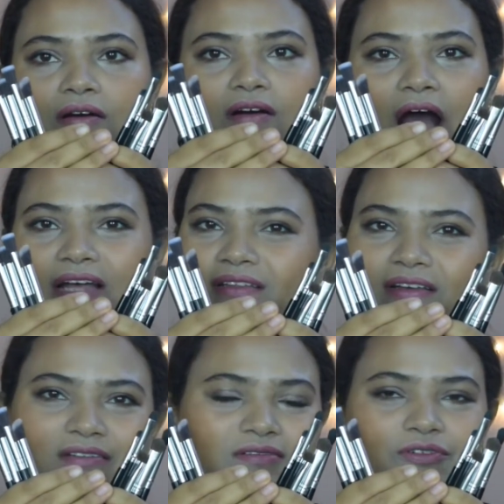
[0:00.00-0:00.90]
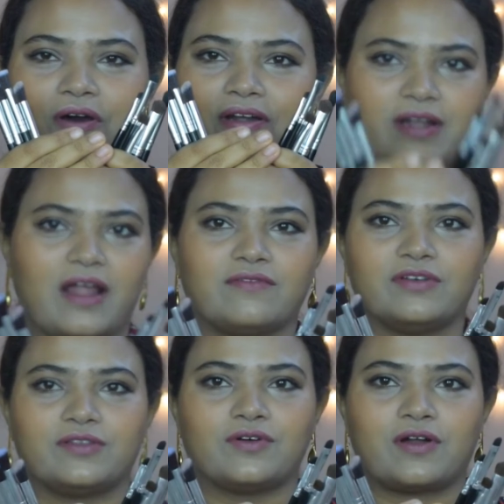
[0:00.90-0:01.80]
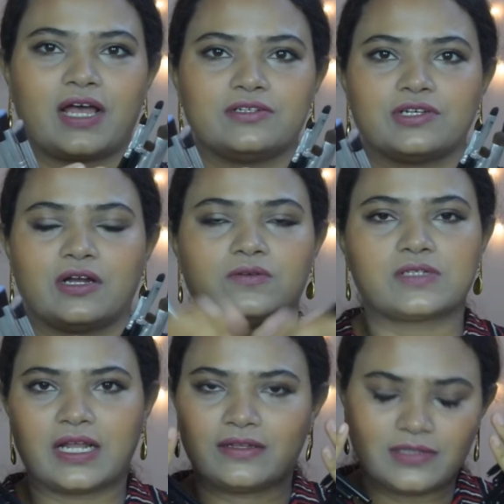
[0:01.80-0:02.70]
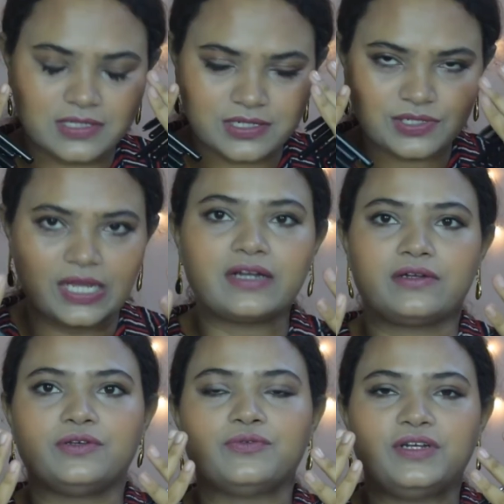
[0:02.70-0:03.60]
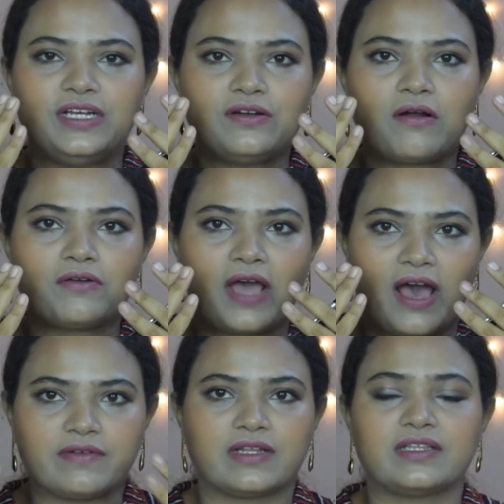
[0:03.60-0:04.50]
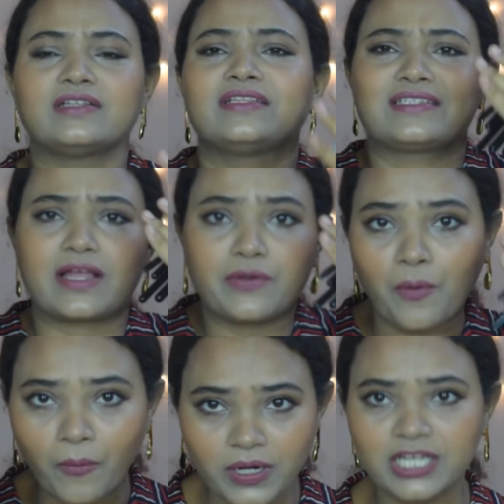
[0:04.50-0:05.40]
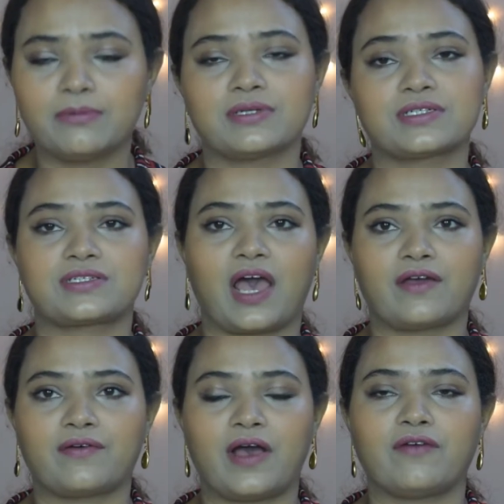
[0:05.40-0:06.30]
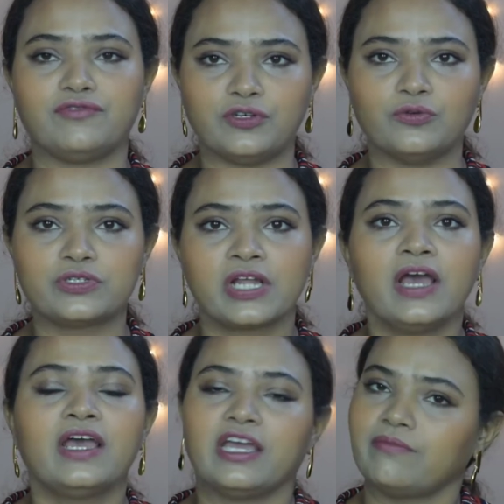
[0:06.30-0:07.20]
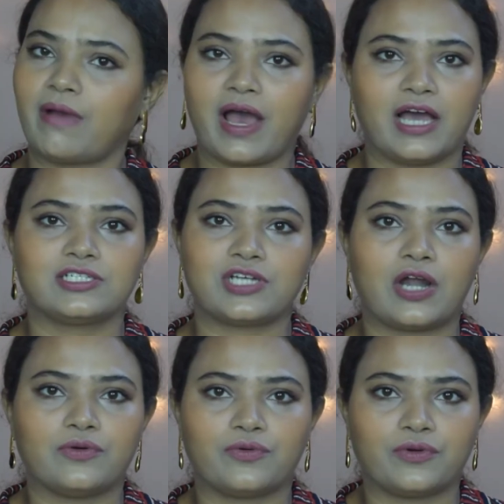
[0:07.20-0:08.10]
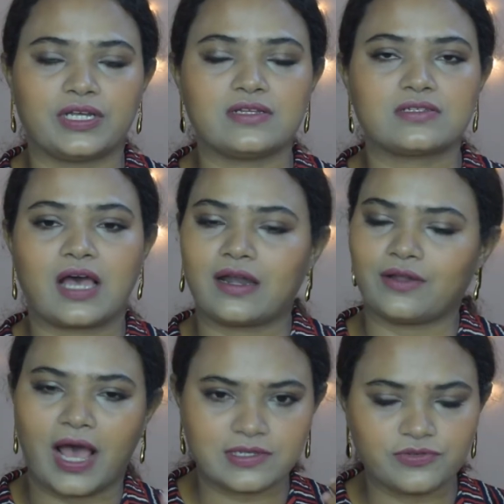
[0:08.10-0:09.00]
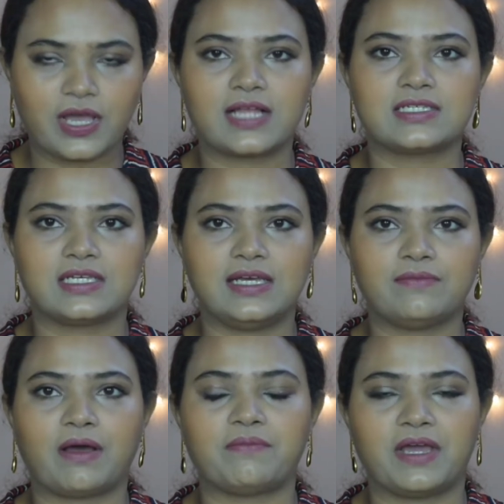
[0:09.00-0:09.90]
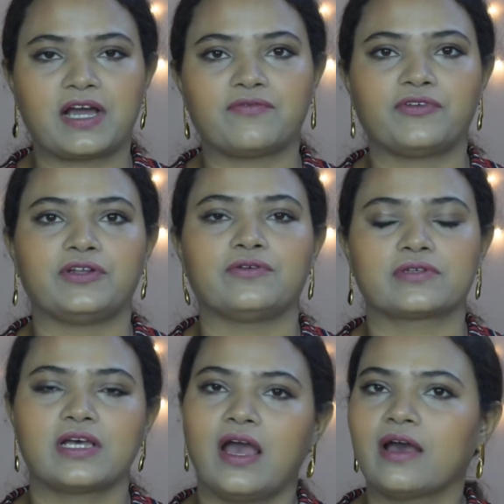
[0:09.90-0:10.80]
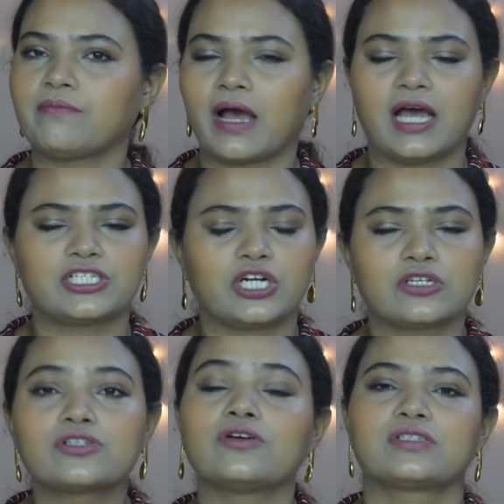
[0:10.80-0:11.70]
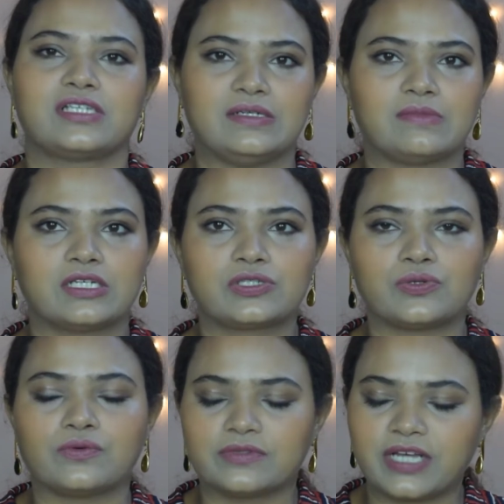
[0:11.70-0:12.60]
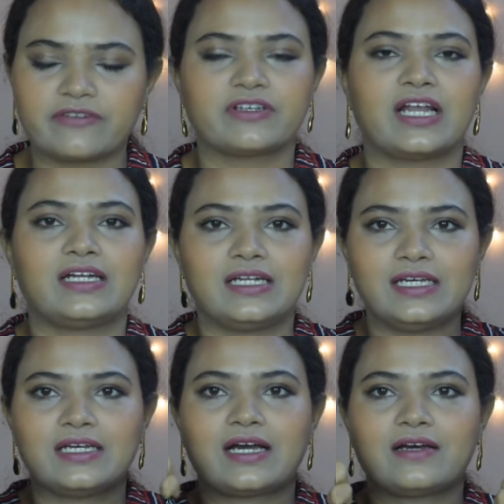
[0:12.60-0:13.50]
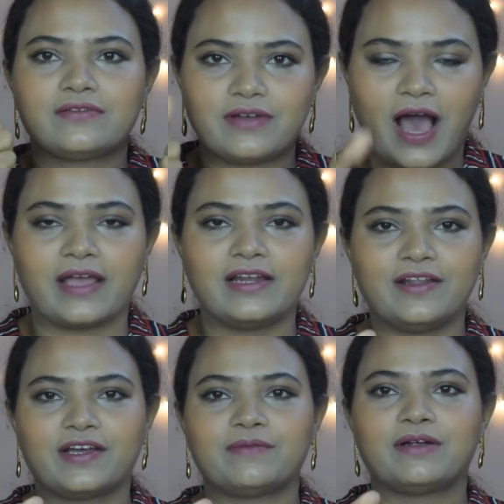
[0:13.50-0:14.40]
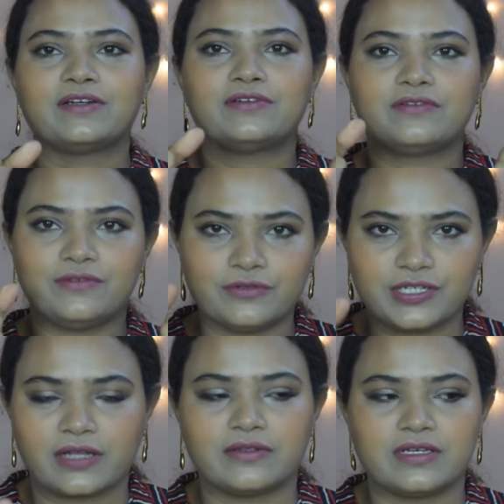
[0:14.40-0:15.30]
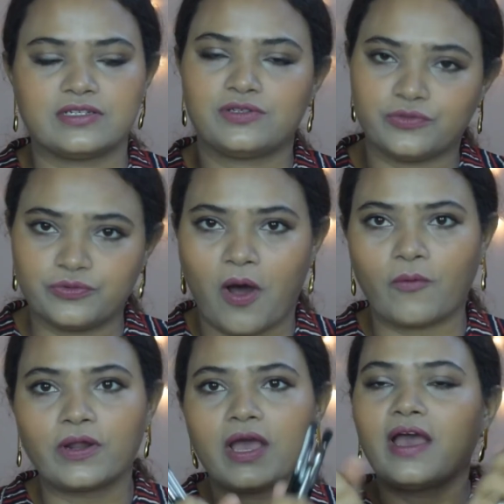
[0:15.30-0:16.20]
I think you are done with your eyeshadows. Like, this is it, you need not have anything. These are the only brushes I have used in my eyeshadow routines, and as you can see in my makeup videos, my eyeshadows look seamless. So definitely highly recommend you check these two out.